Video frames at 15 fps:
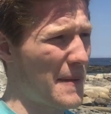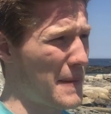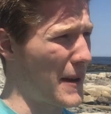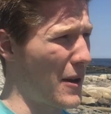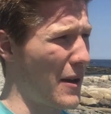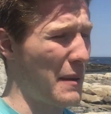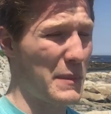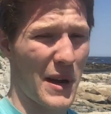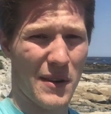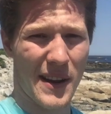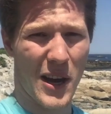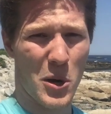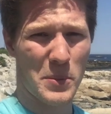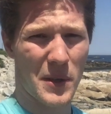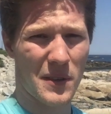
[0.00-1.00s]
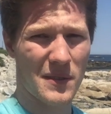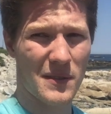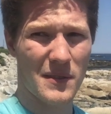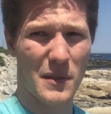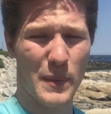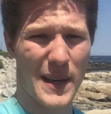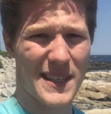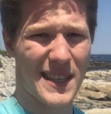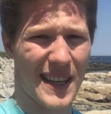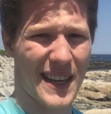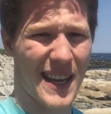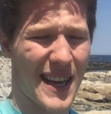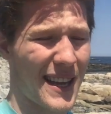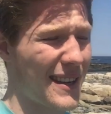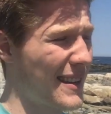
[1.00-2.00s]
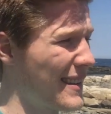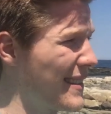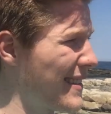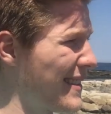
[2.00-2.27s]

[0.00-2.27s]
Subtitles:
You know, I'm here to help you the best I can,